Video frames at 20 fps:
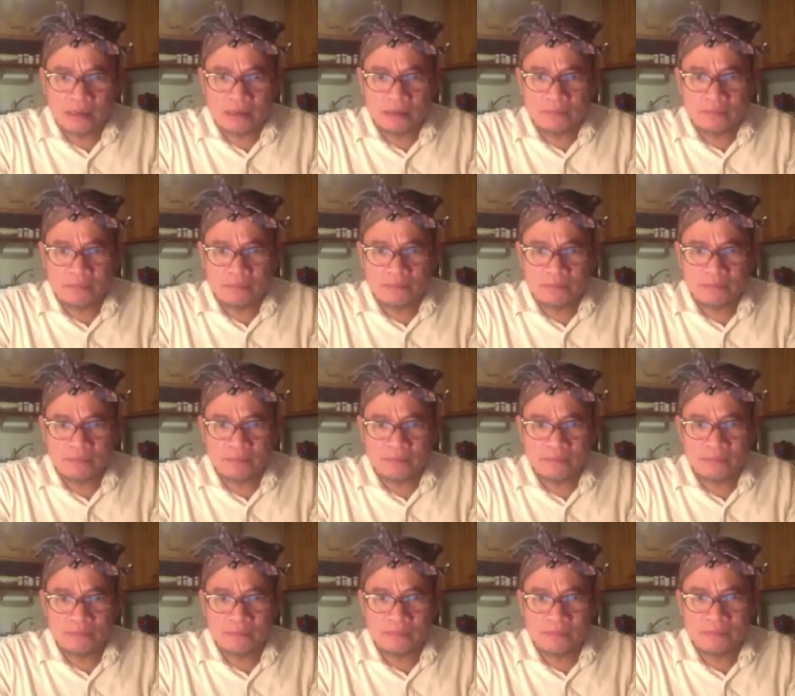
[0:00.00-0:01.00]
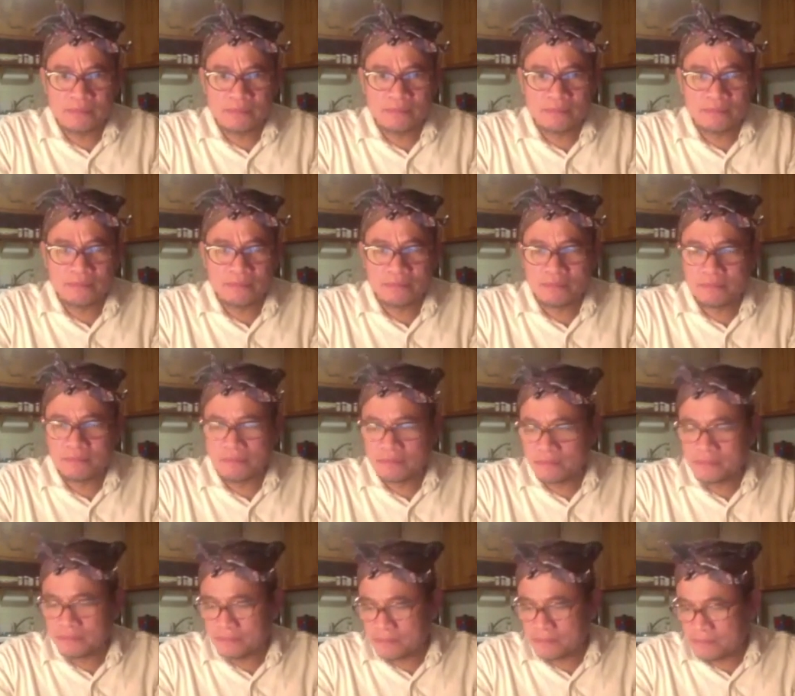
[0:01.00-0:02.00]

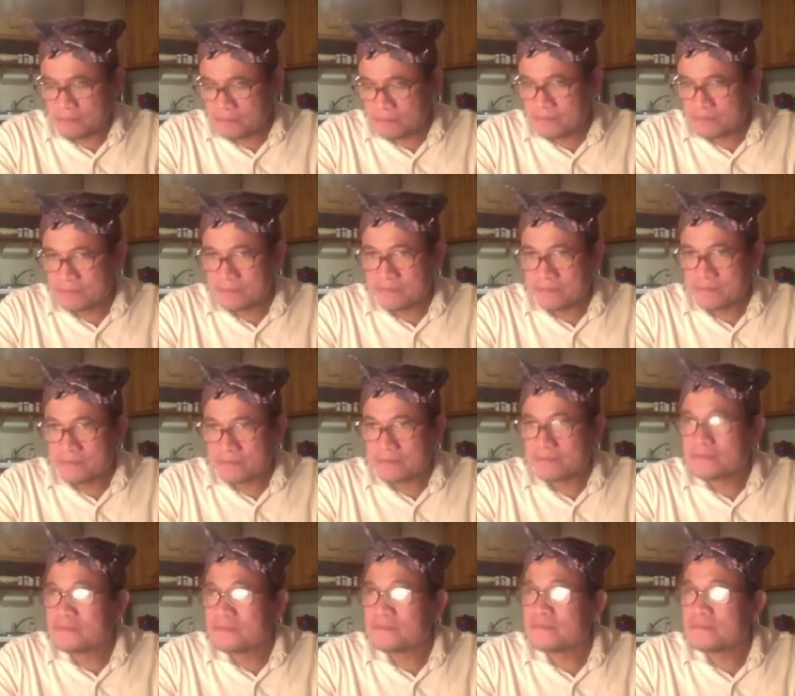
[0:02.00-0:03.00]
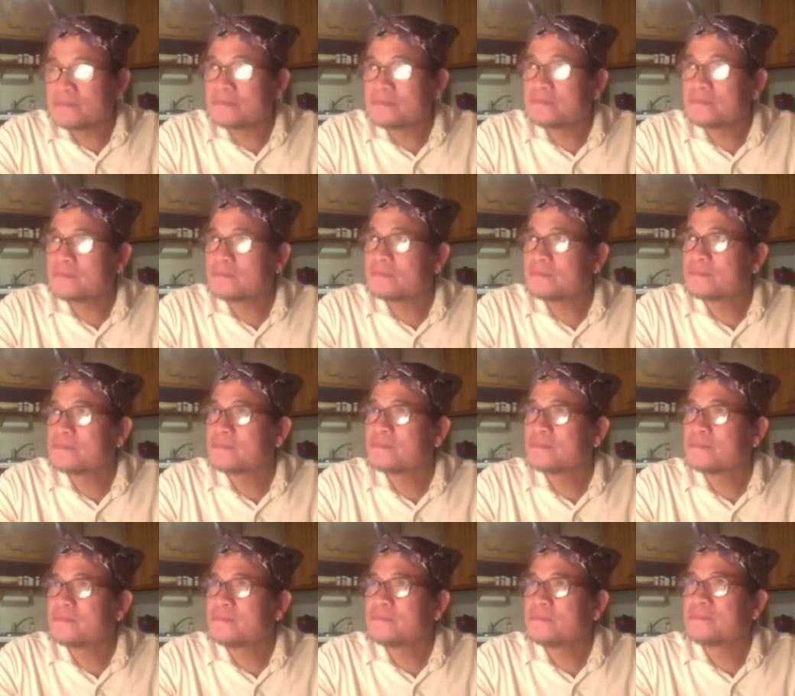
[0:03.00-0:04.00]

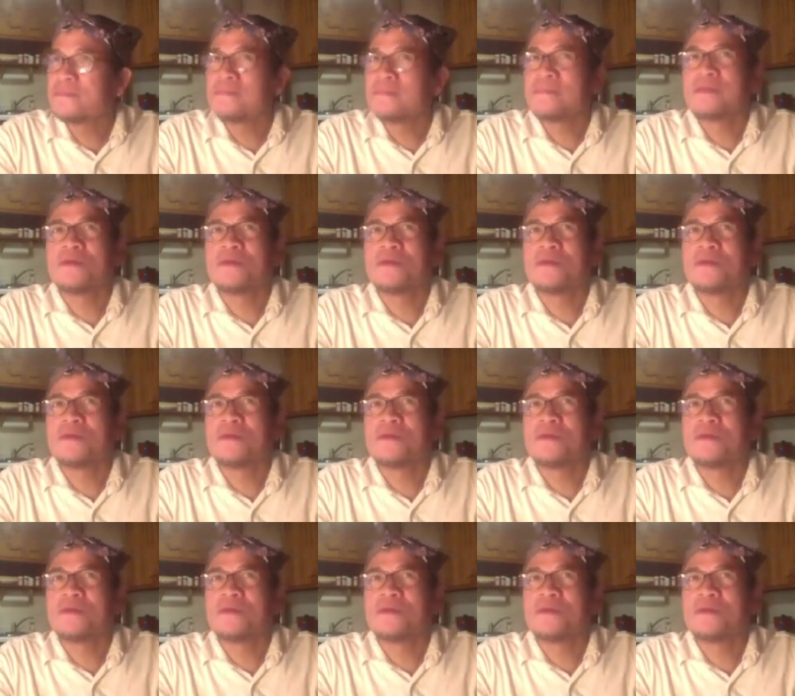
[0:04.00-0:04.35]
[no speech]